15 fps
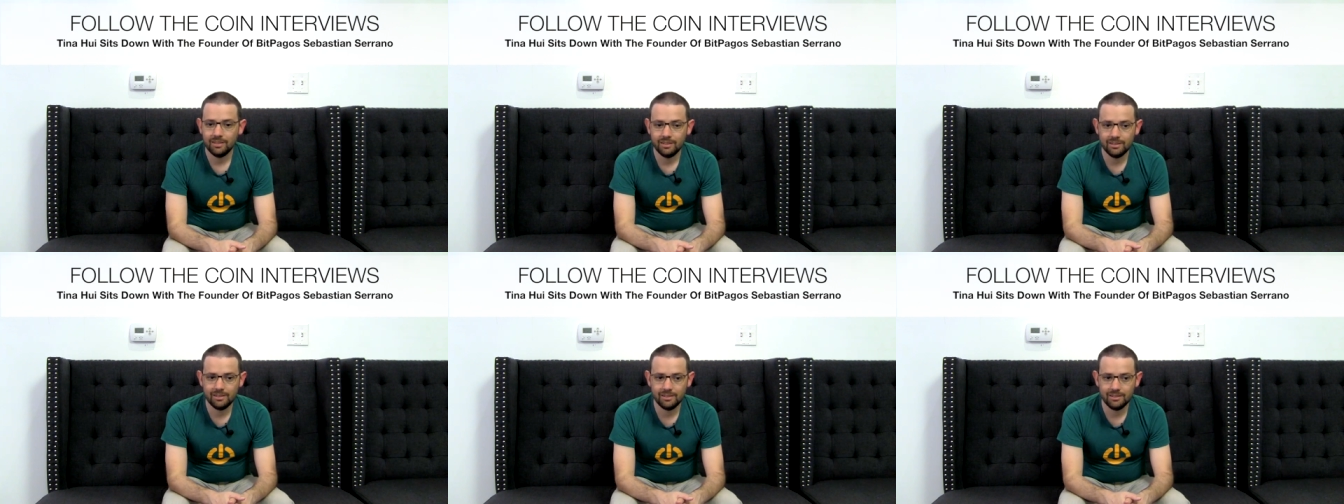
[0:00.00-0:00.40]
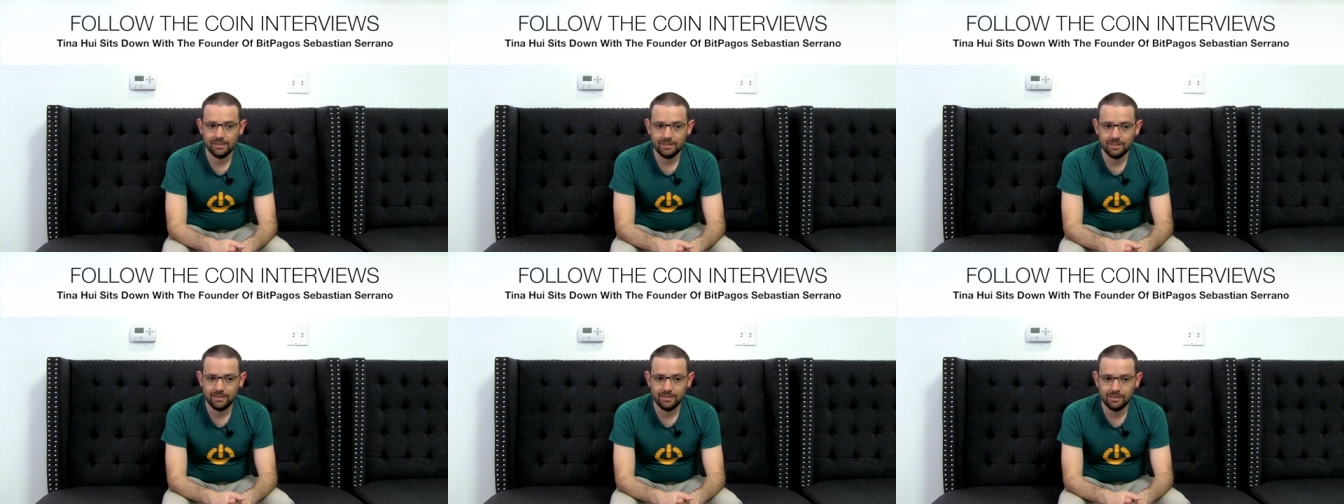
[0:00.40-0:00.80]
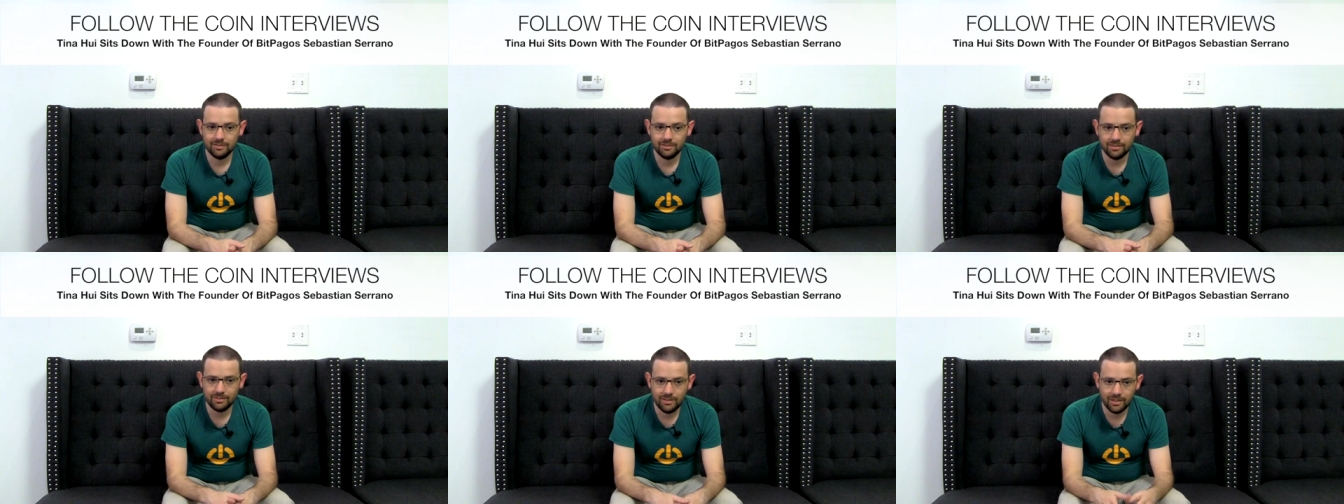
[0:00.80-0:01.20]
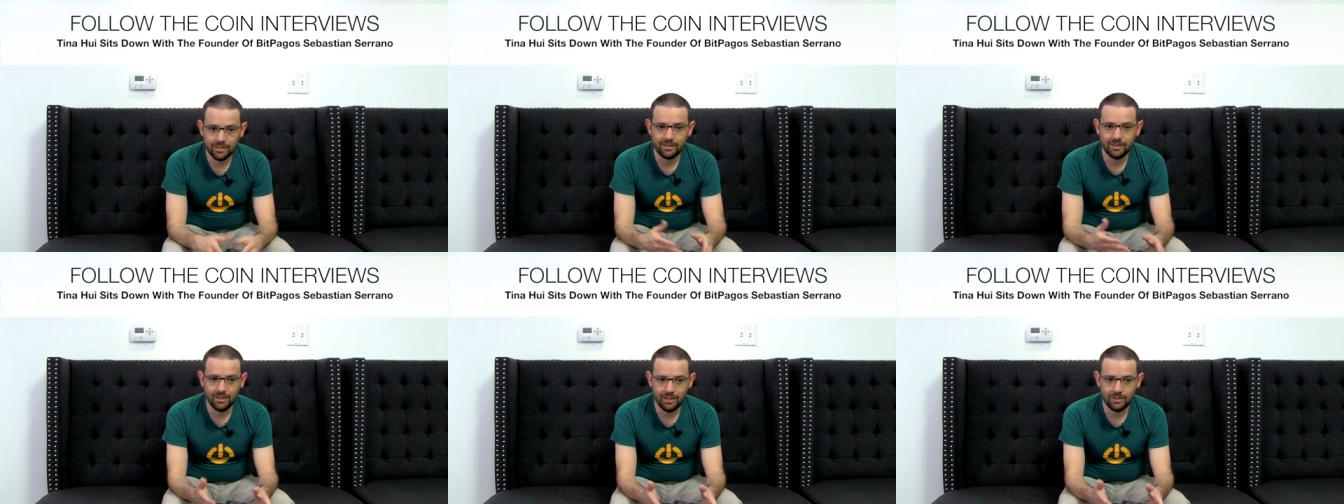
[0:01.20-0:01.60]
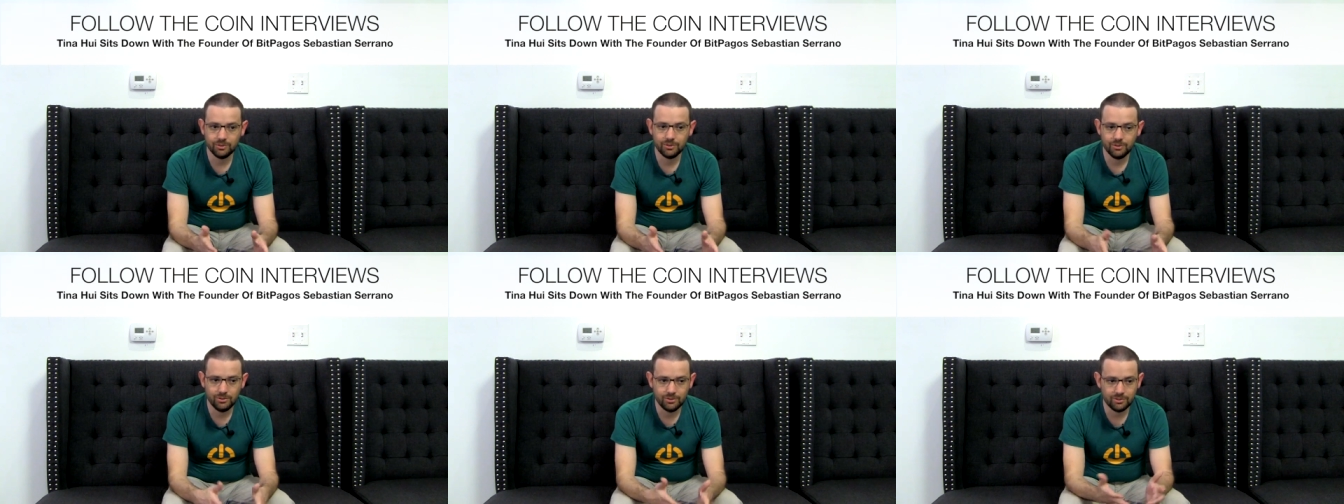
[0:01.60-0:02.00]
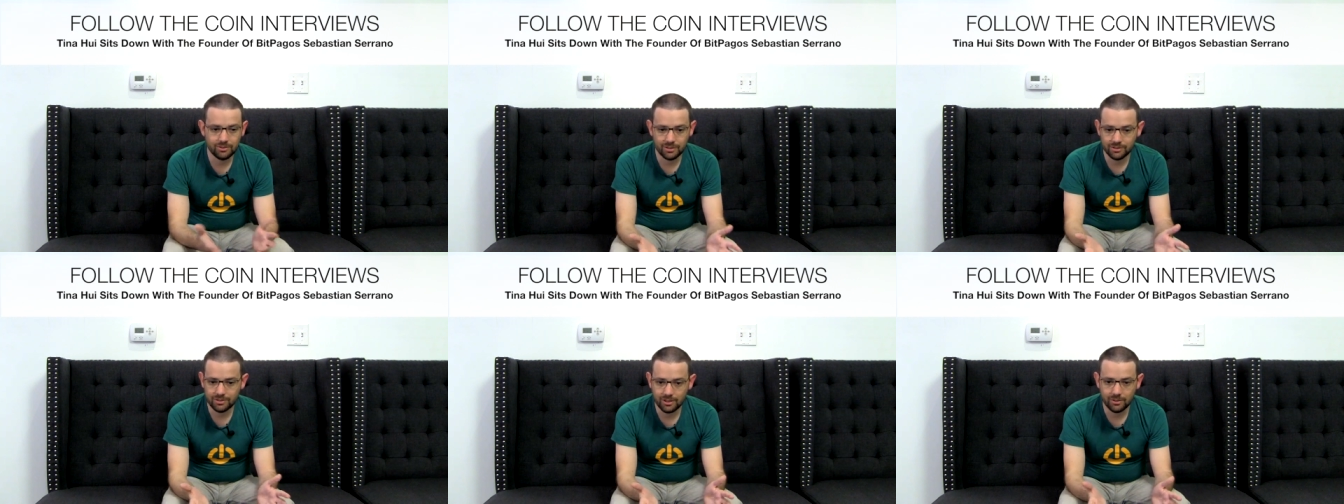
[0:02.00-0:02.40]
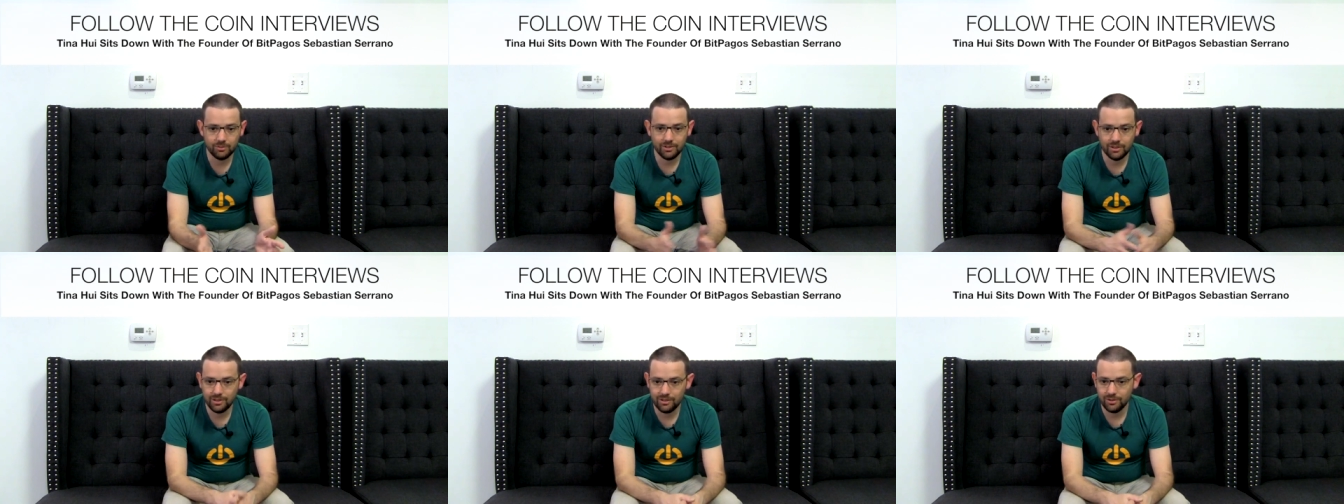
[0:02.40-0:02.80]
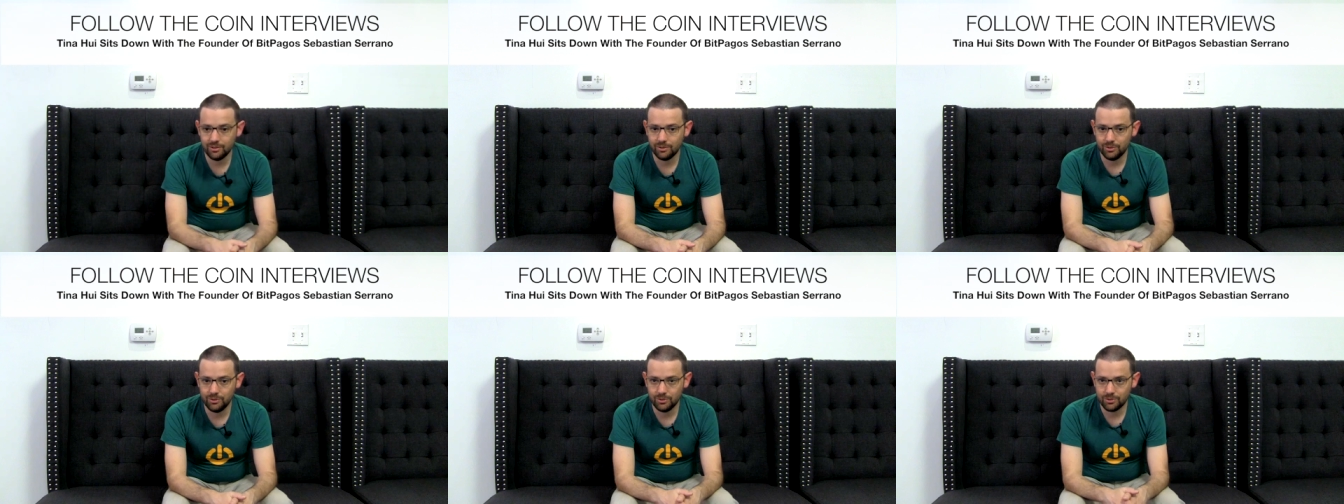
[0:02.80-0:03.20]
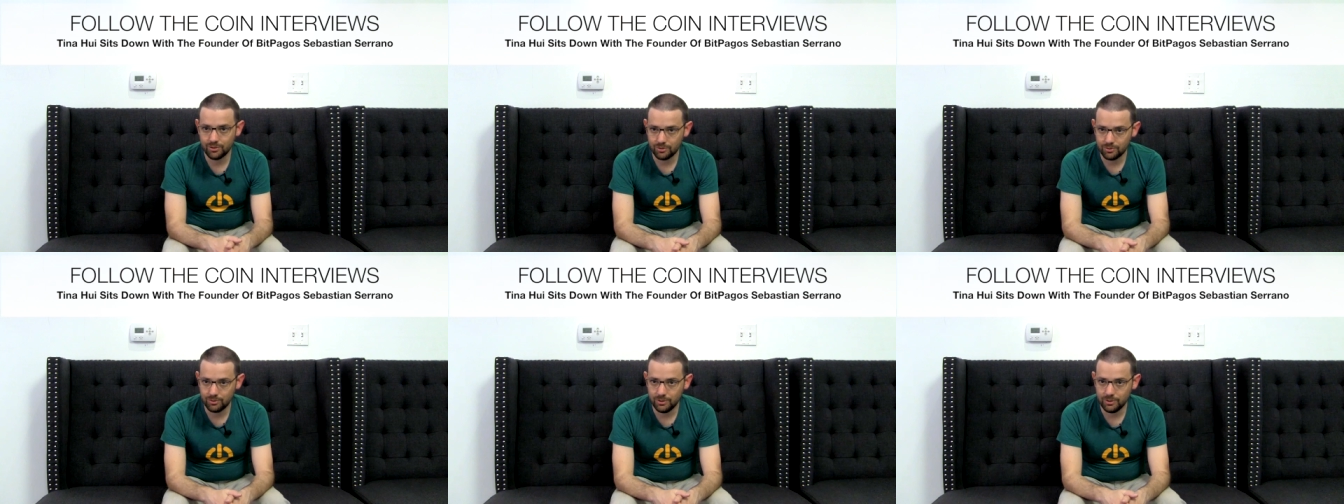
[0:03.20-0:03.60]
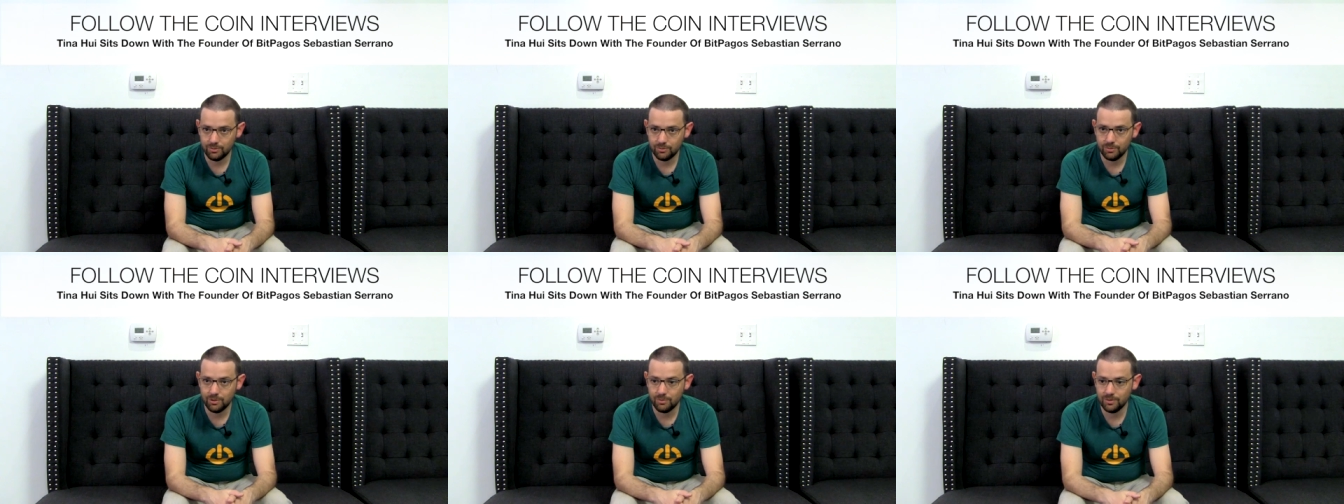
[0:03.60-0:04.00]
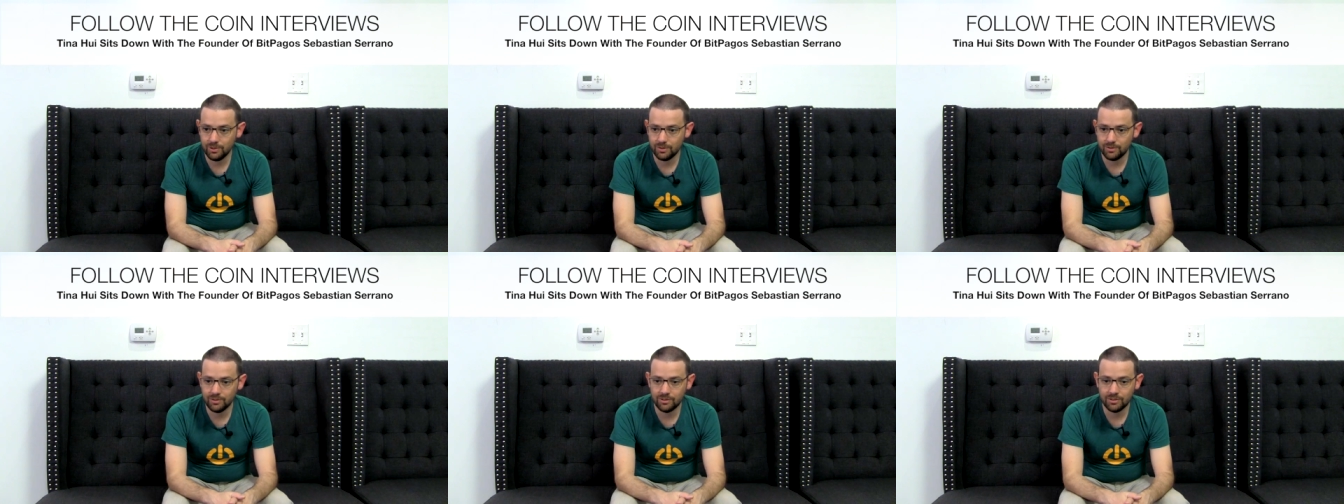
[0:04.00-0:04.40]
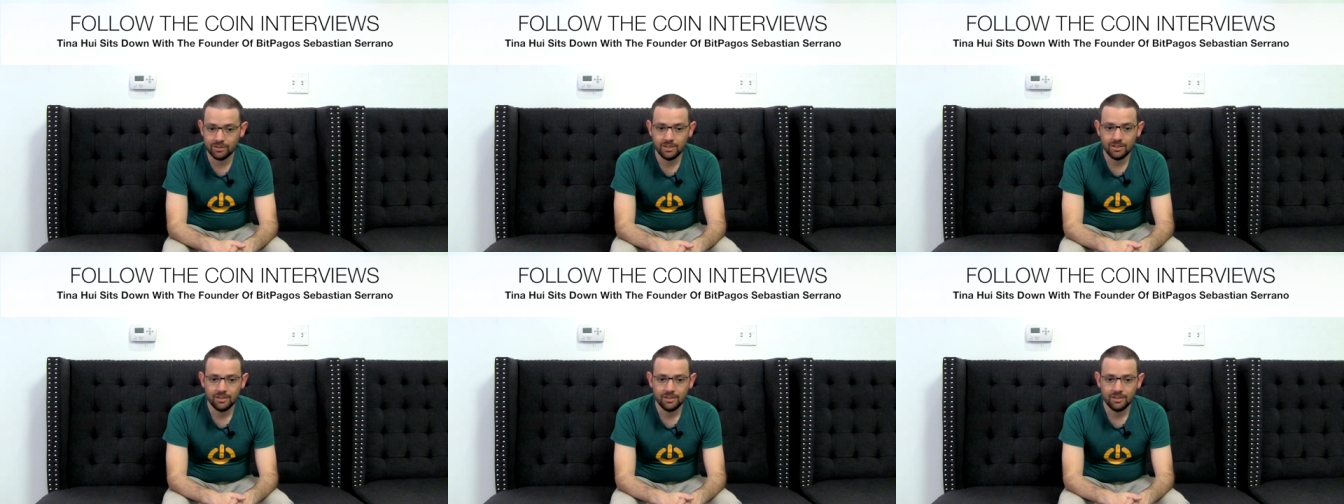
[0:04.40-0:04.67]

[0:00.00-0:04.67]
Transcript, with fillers: and that allows you to transact with any other users with Bitcoin,